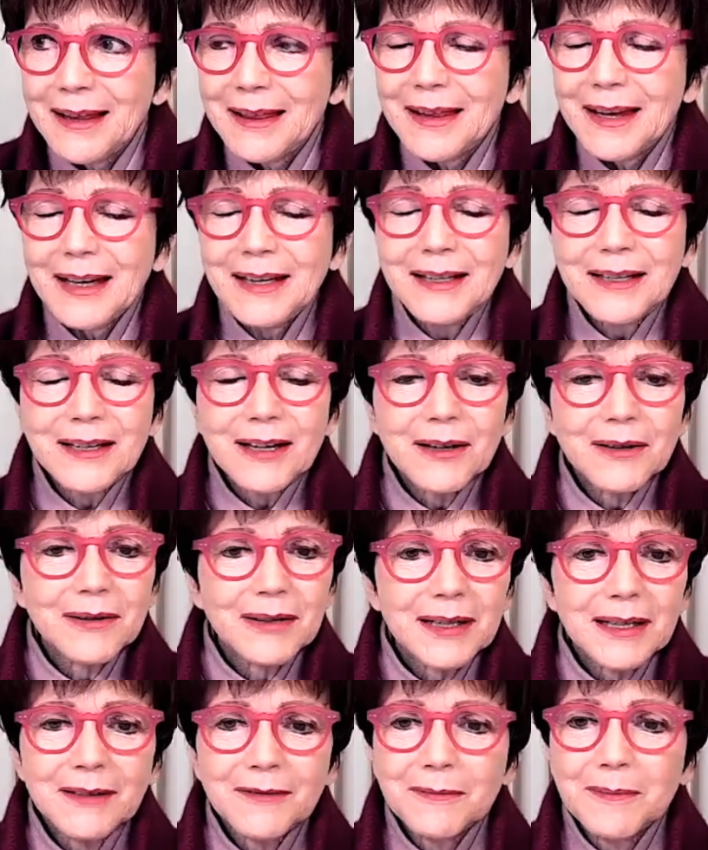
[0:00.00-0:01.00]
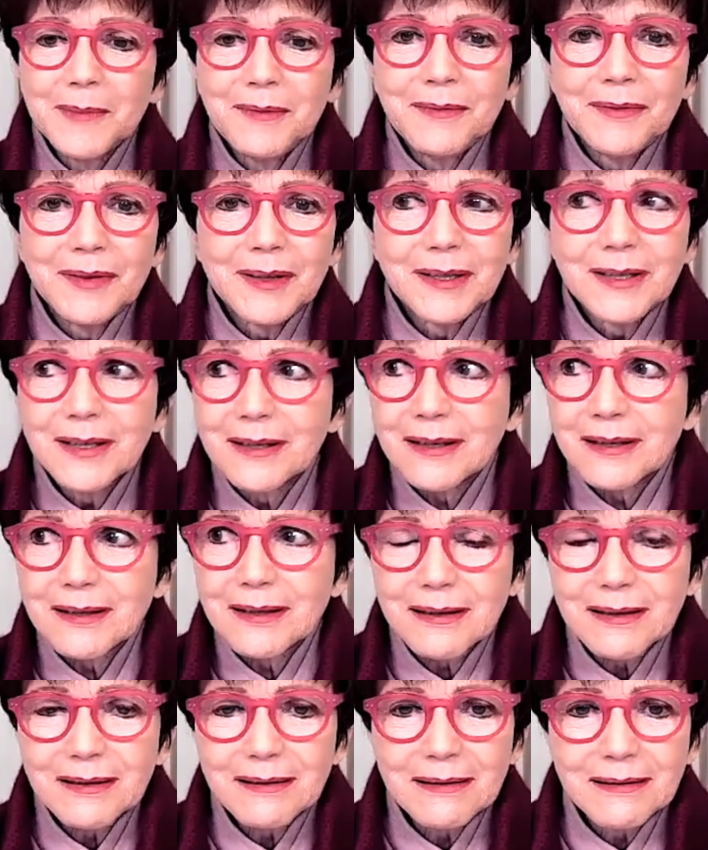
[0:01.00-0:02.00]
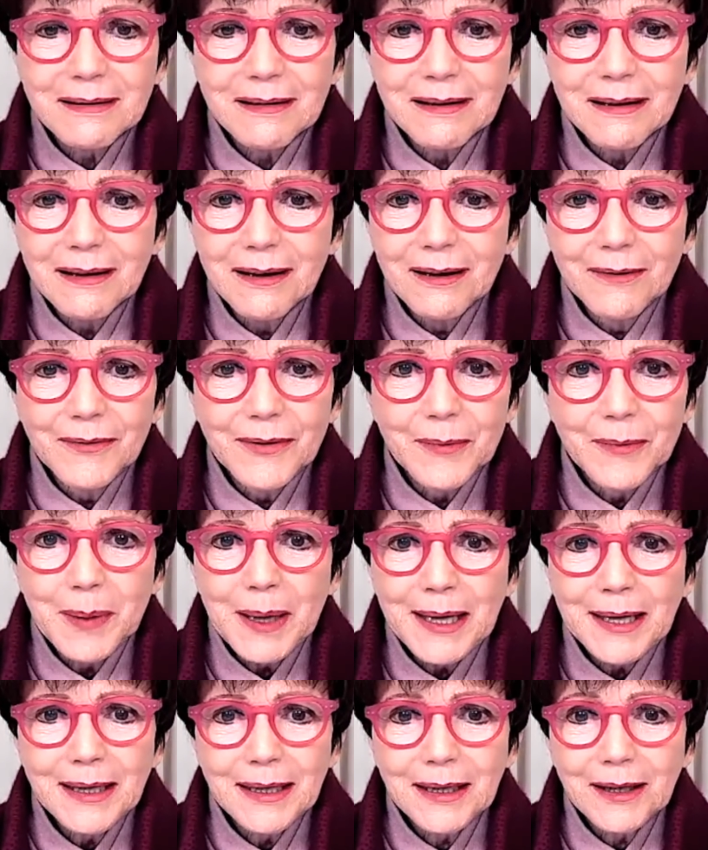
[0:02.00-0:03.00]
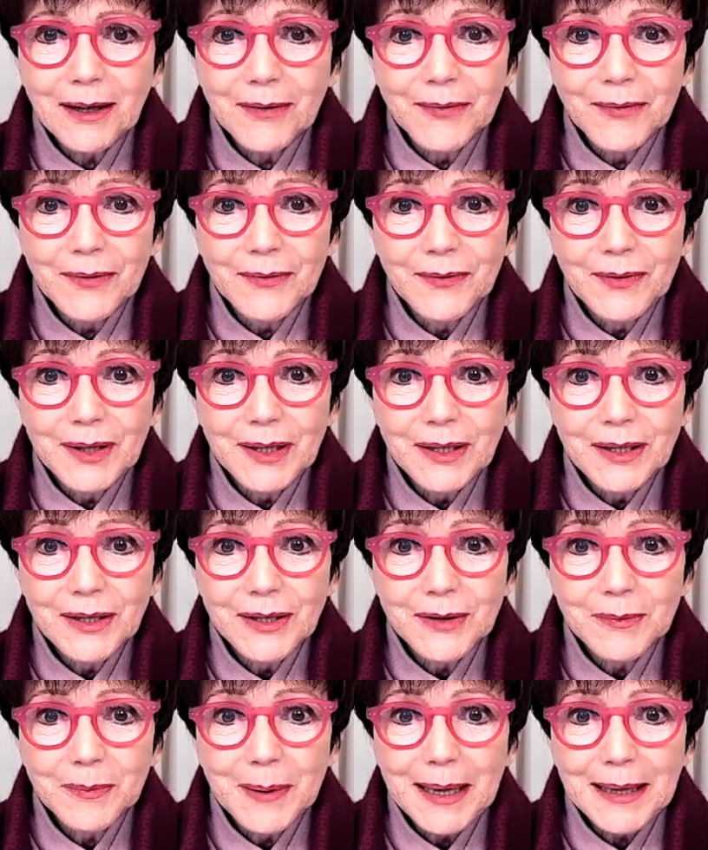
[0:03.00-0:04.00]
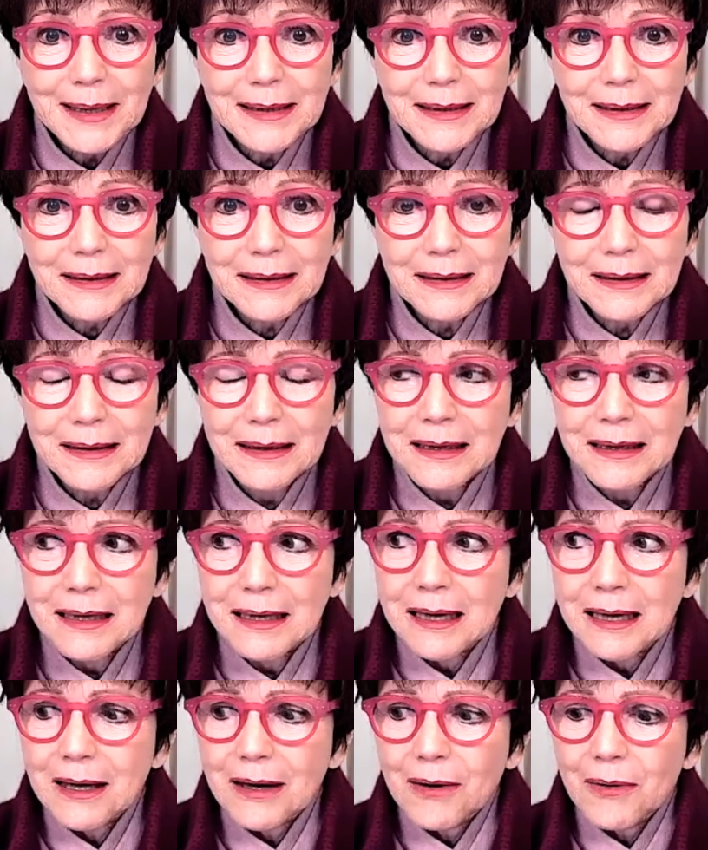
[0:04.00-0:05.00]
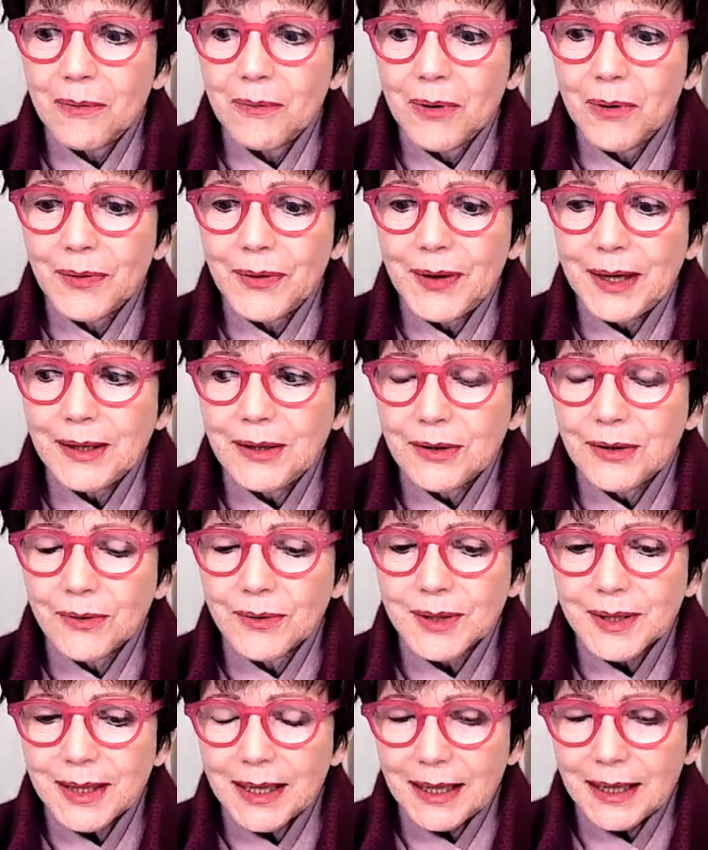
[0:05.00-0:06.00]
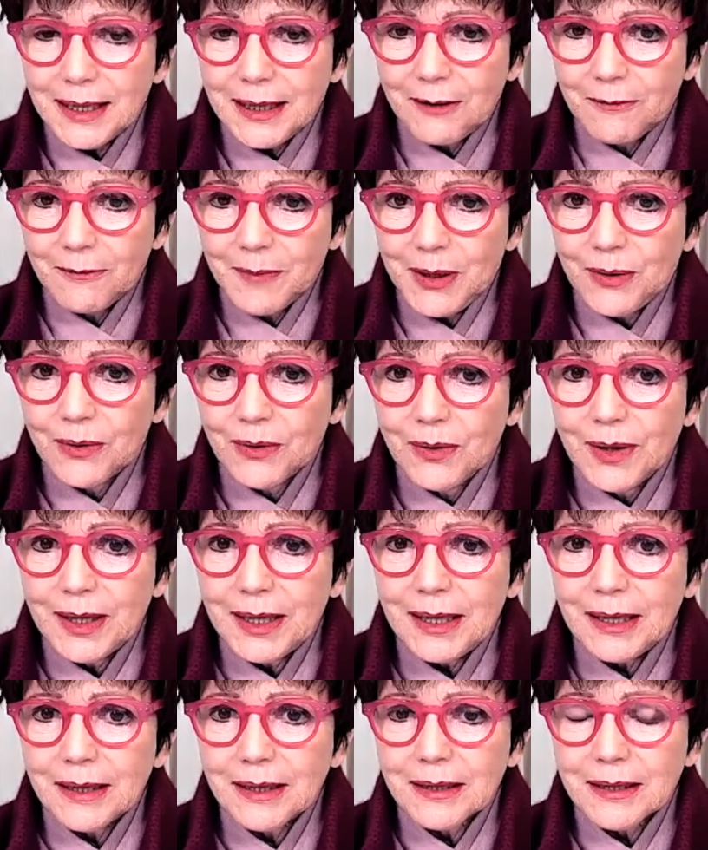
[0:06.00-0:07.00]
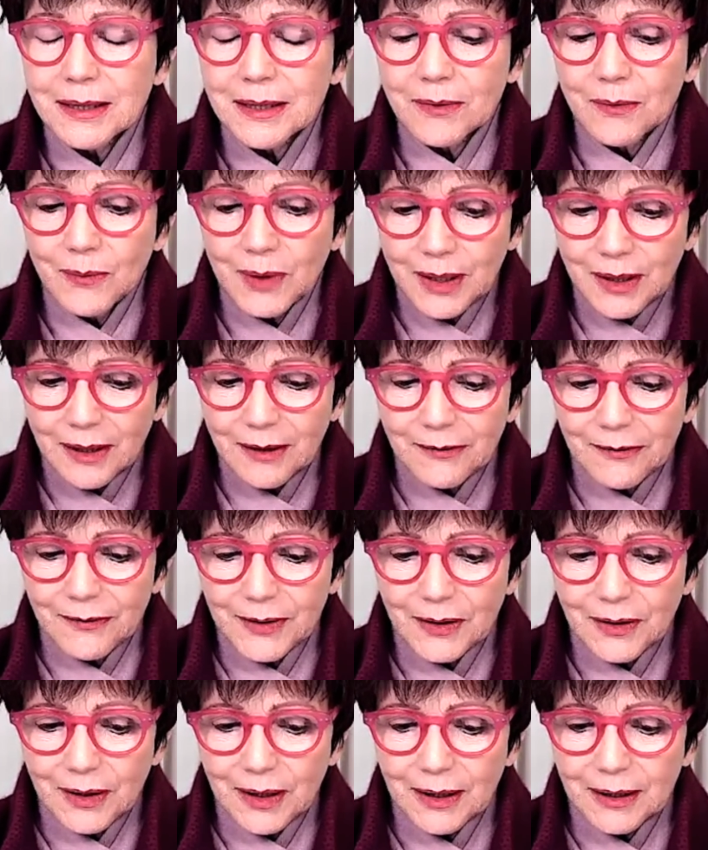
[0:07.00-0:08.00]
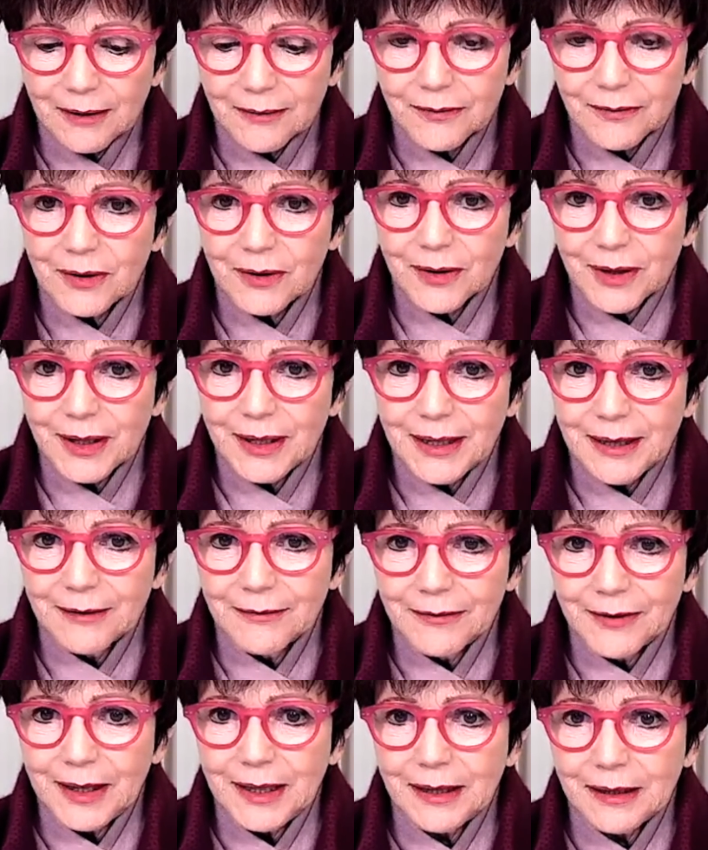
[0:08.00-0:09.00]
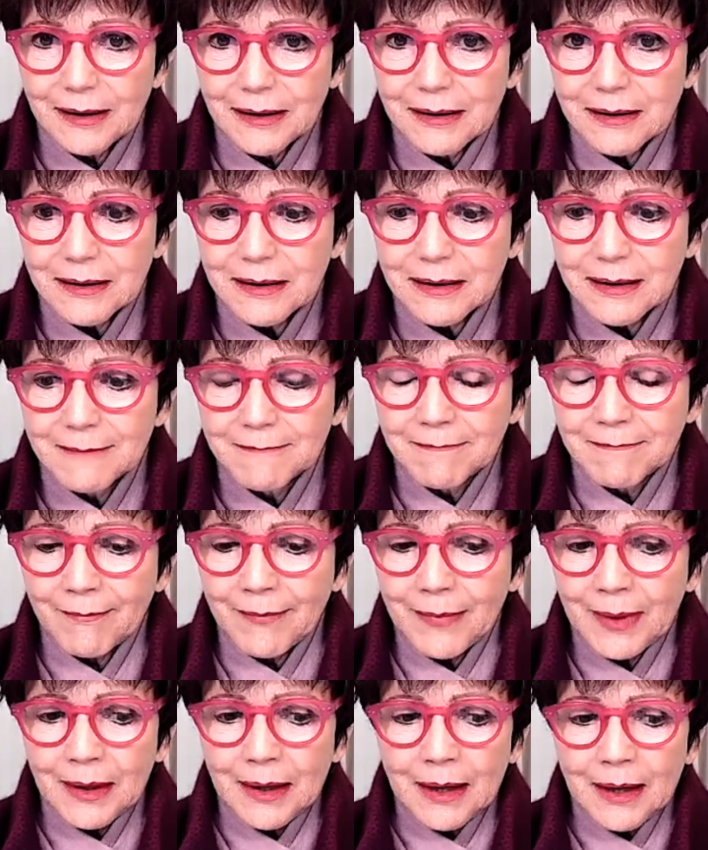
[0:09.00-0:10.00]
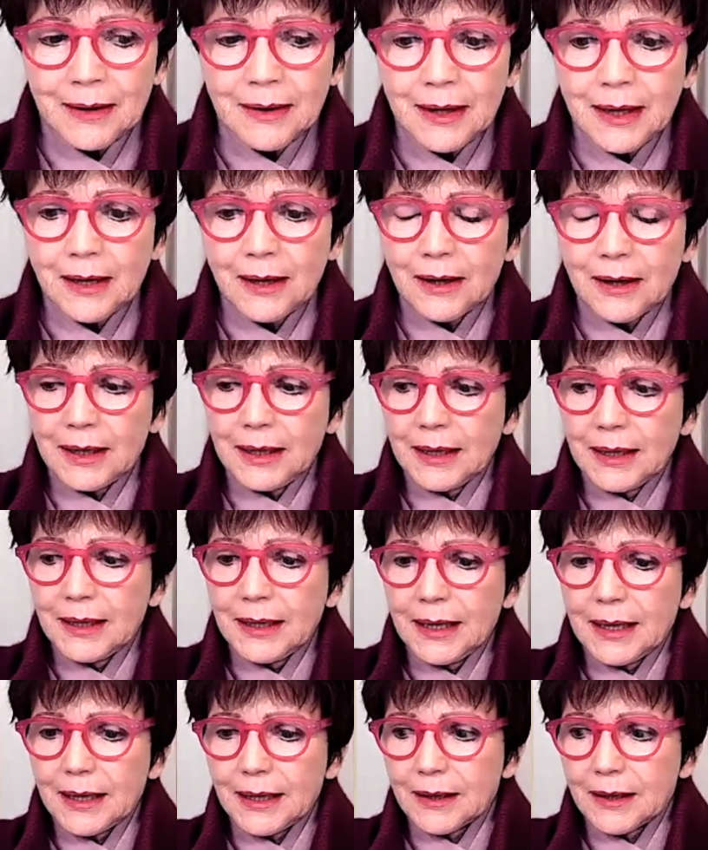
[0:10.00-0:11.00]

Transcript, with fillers: They don't give me visions of the painting, of the finished painting. What they do is they give me all the hints, and when I feel like I've got enough hints, then I get out a